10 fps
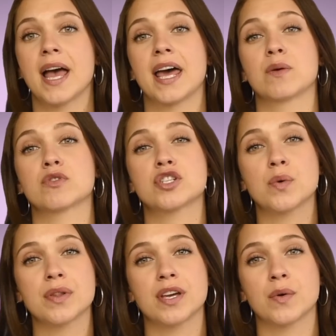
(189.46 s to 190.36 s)
And it will show
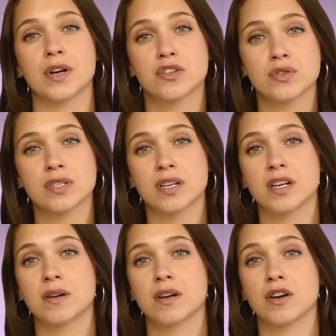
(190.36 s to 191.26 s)
her that you are interested
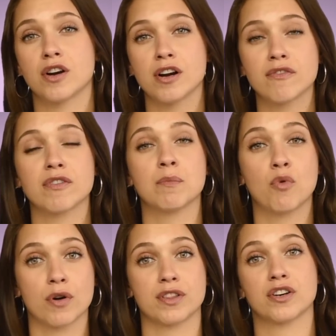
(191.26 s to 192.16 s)
in her for
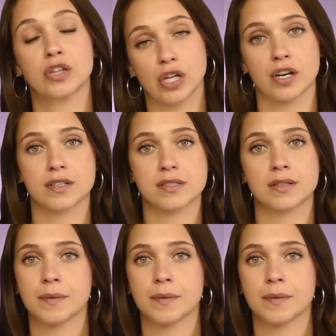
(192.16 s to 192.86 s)
more than her looks.